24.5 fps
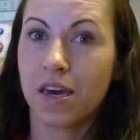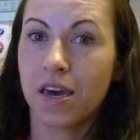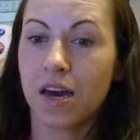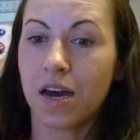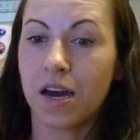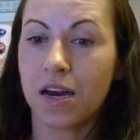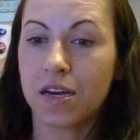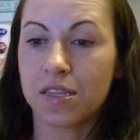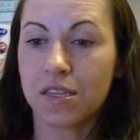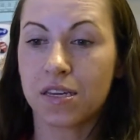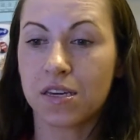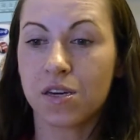
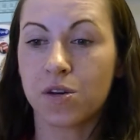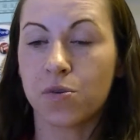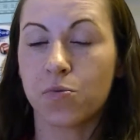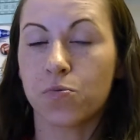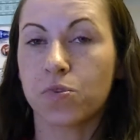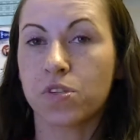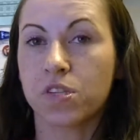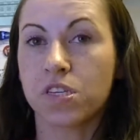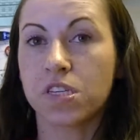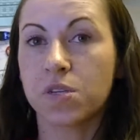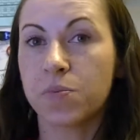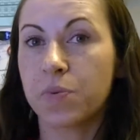I think it
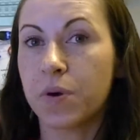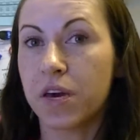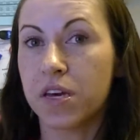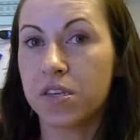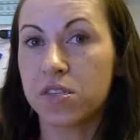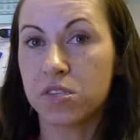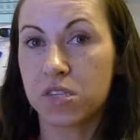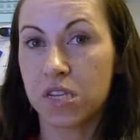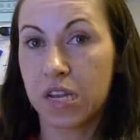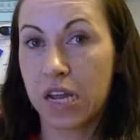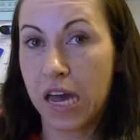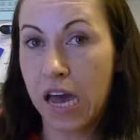really
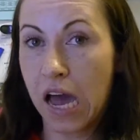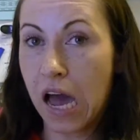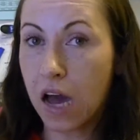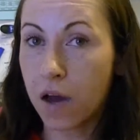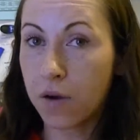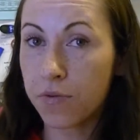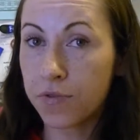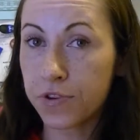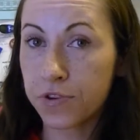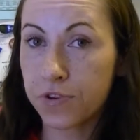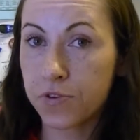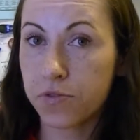depends on
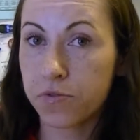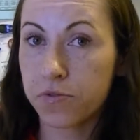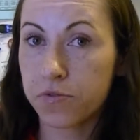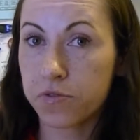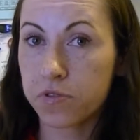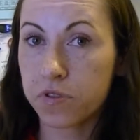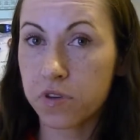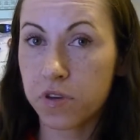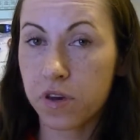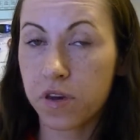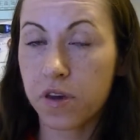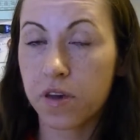how you're
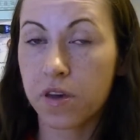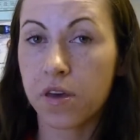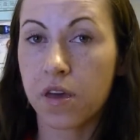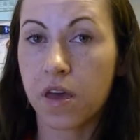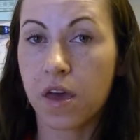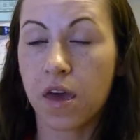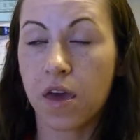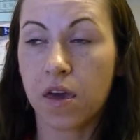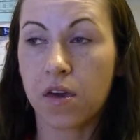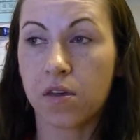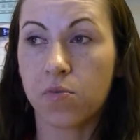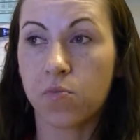using it
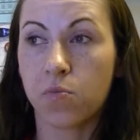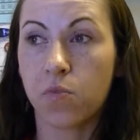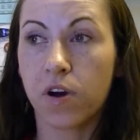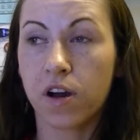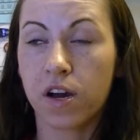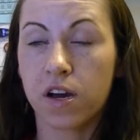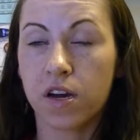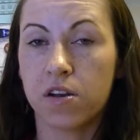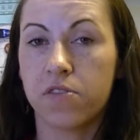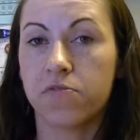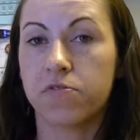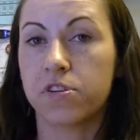and what
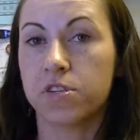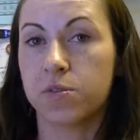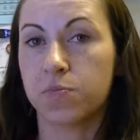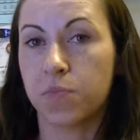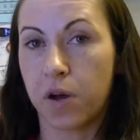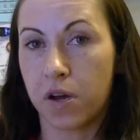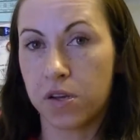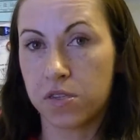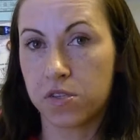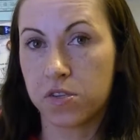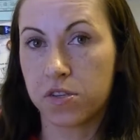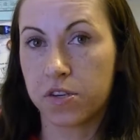kind of
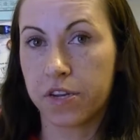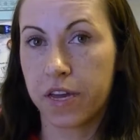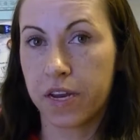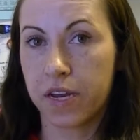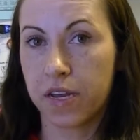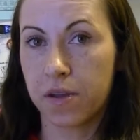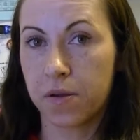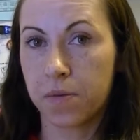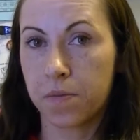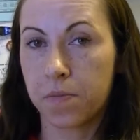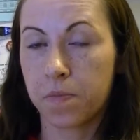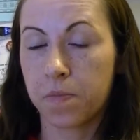response you're
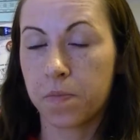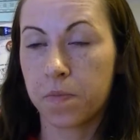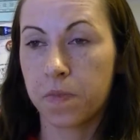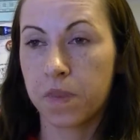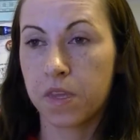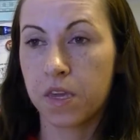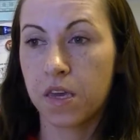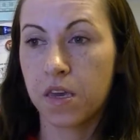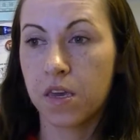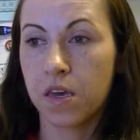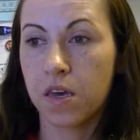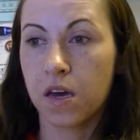getting.
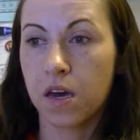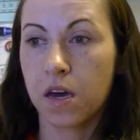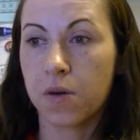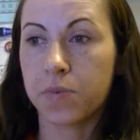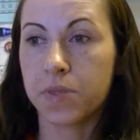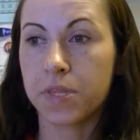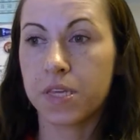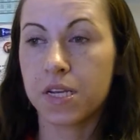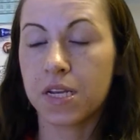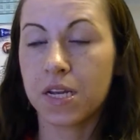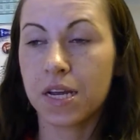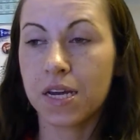I
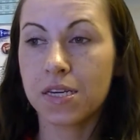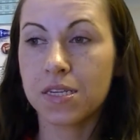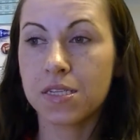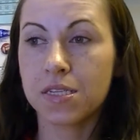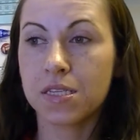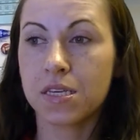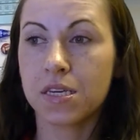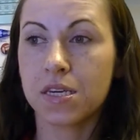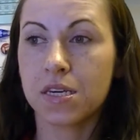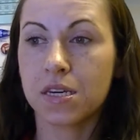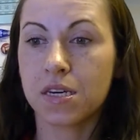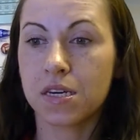mean, the nice
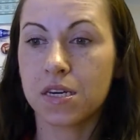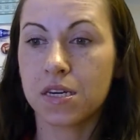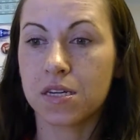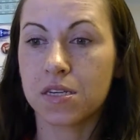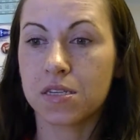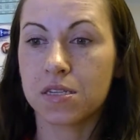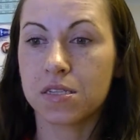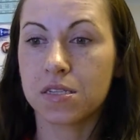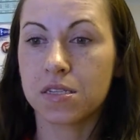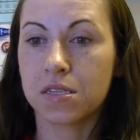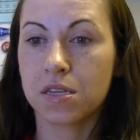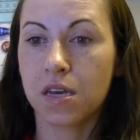thing
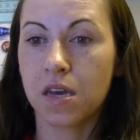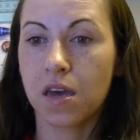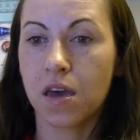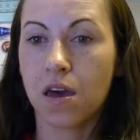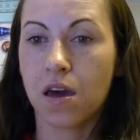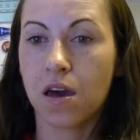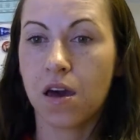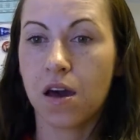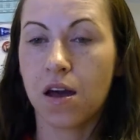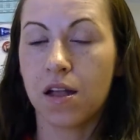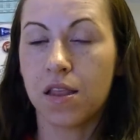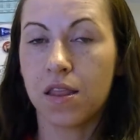is
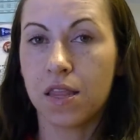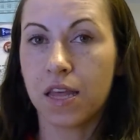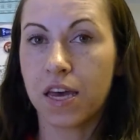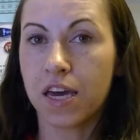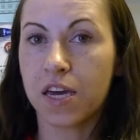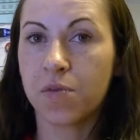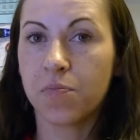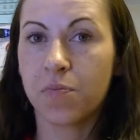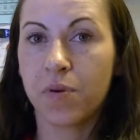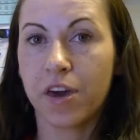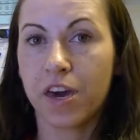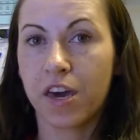a
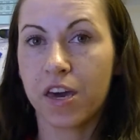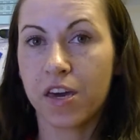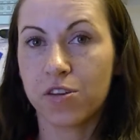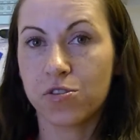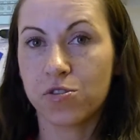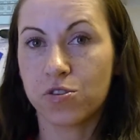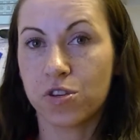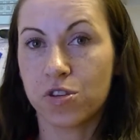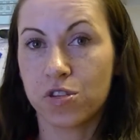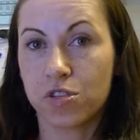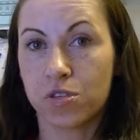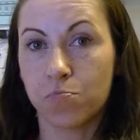like
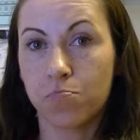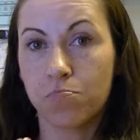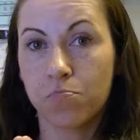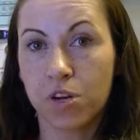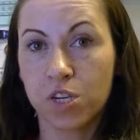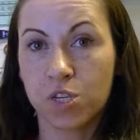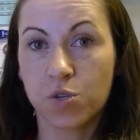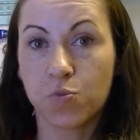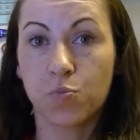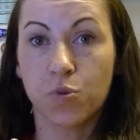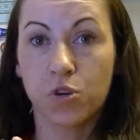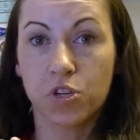page is
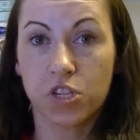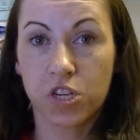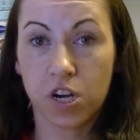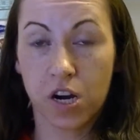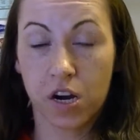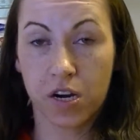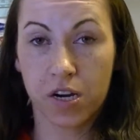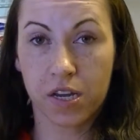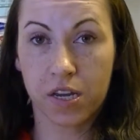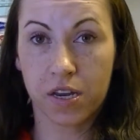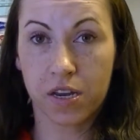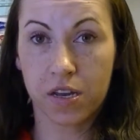much more
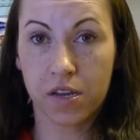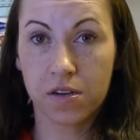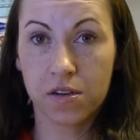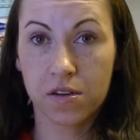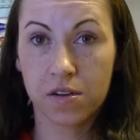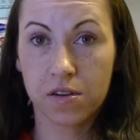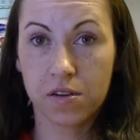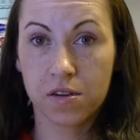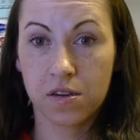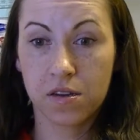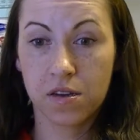targeted,